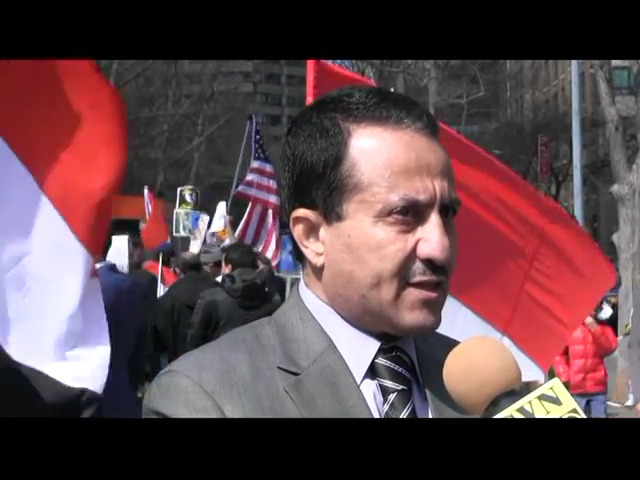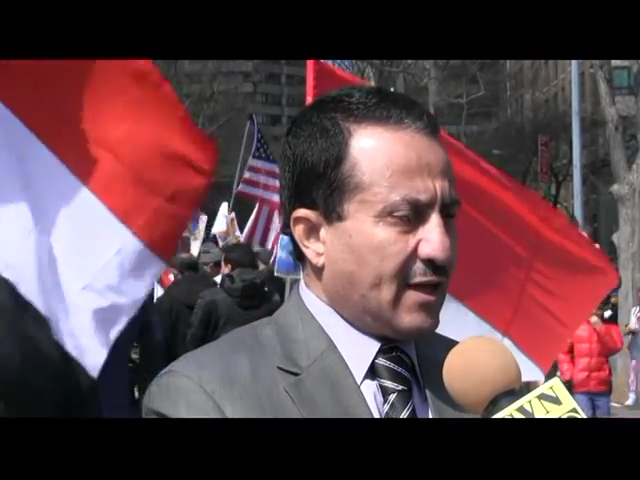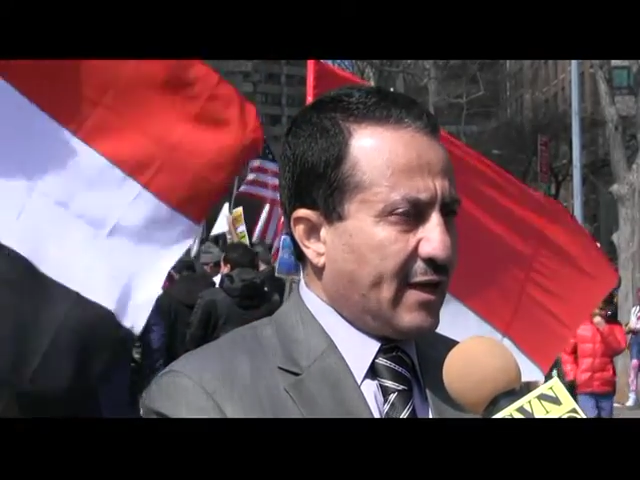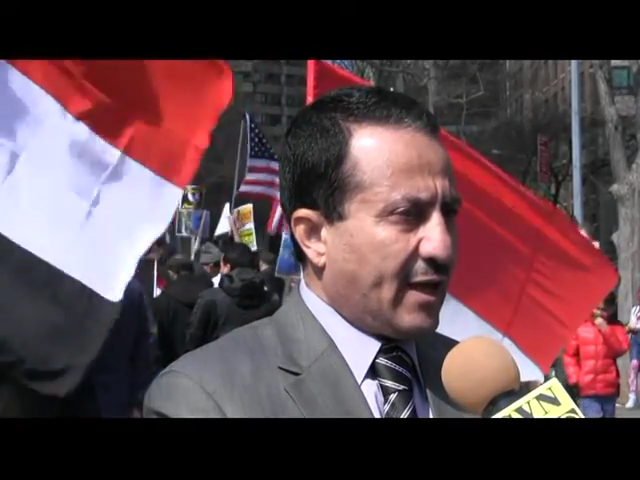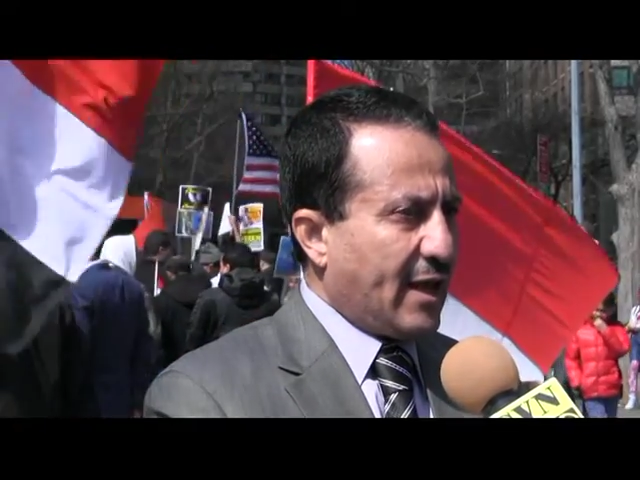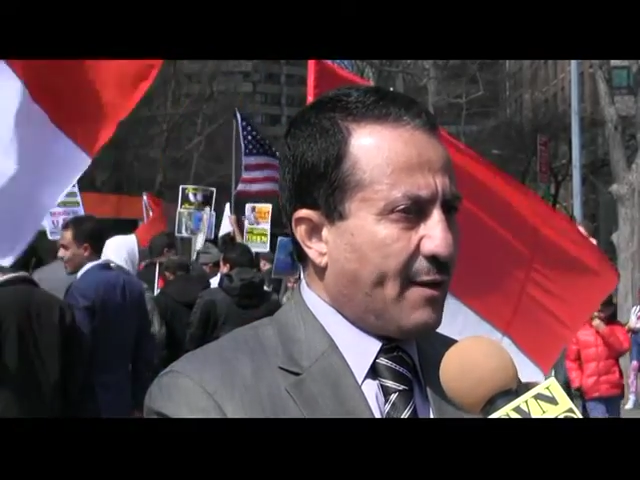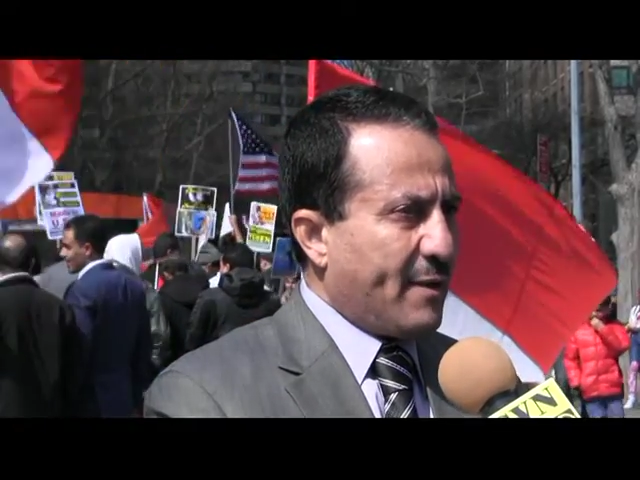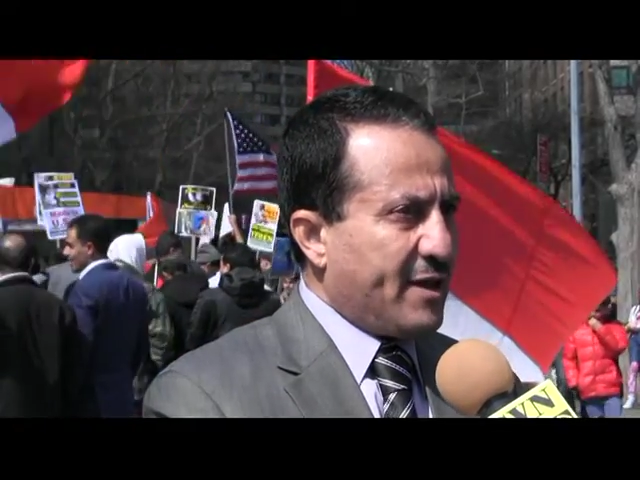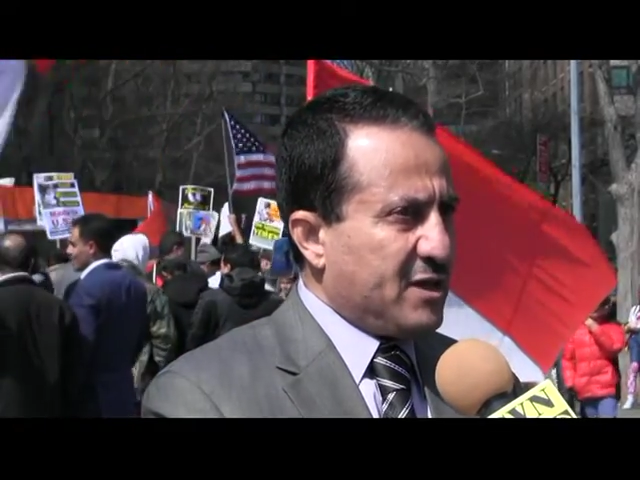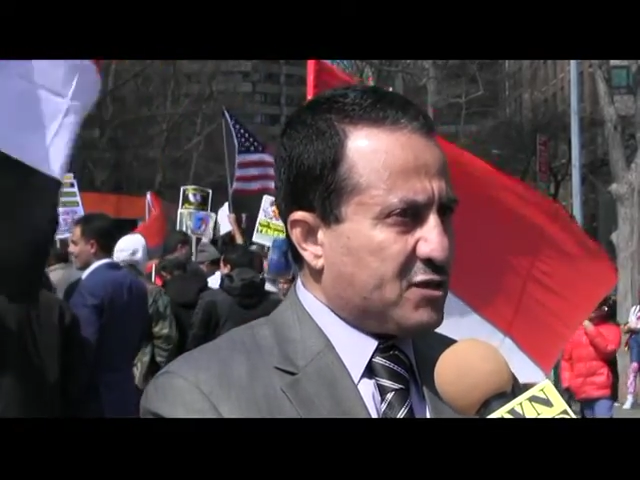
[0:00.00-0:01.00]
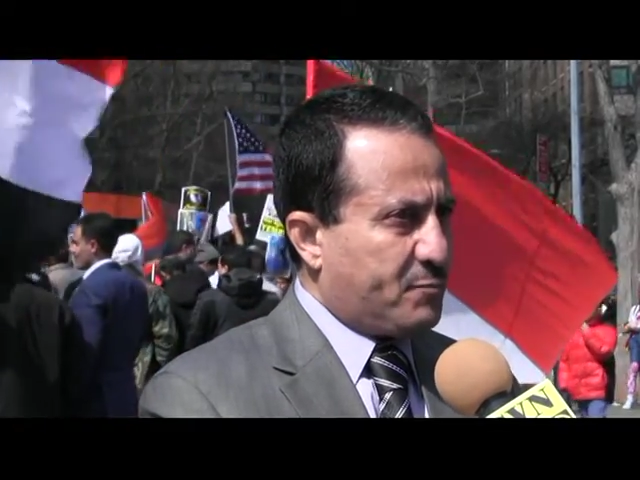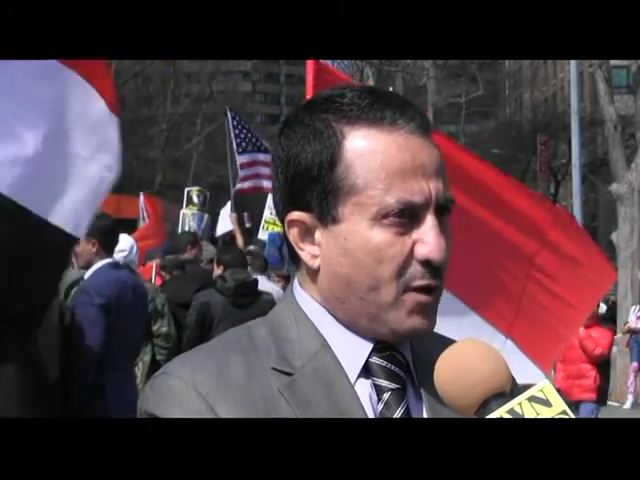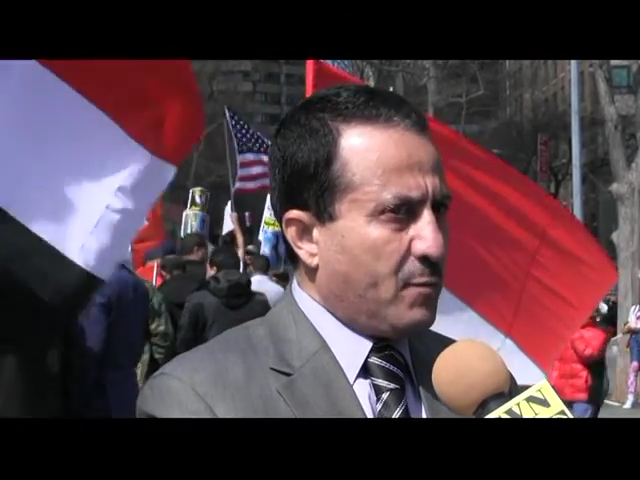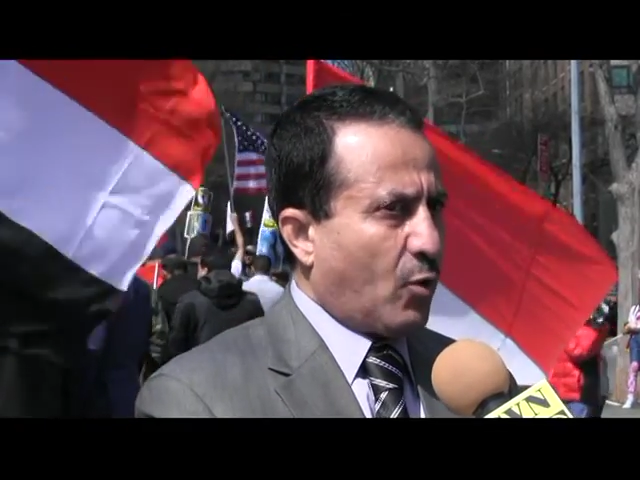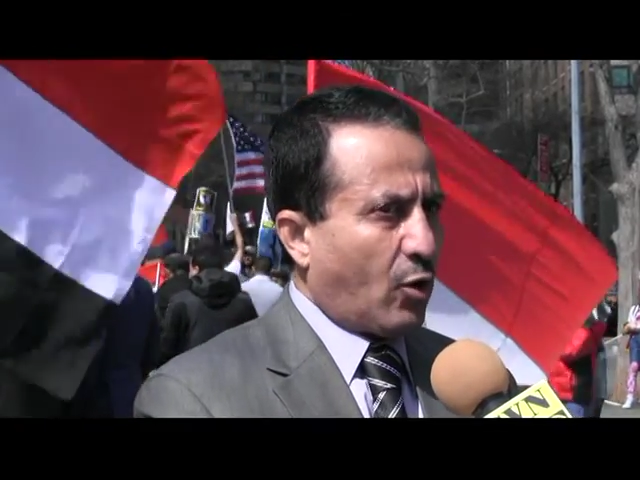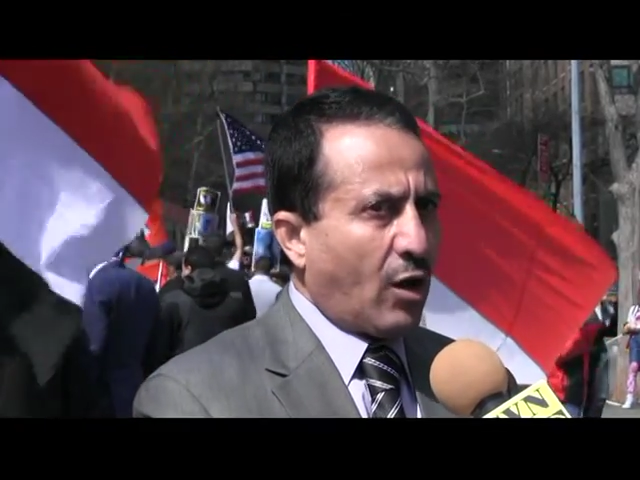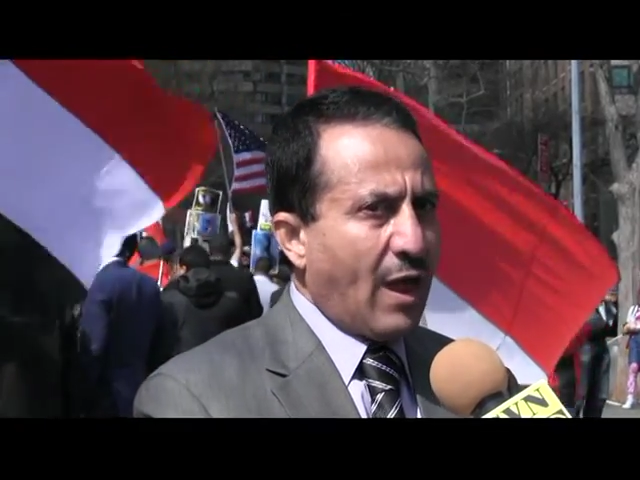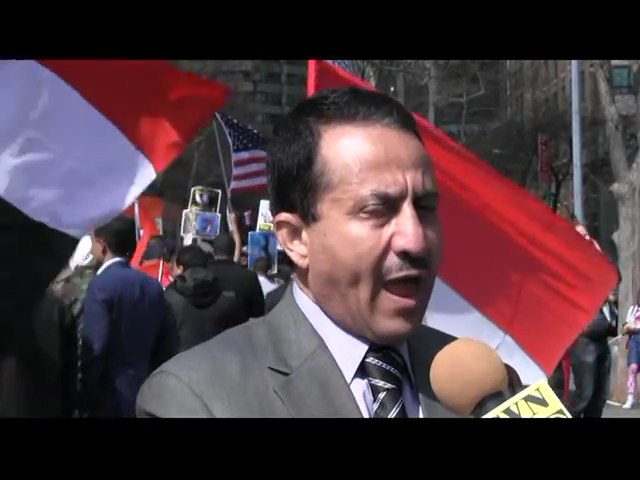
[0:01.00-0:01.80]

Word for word: killing Yemenis people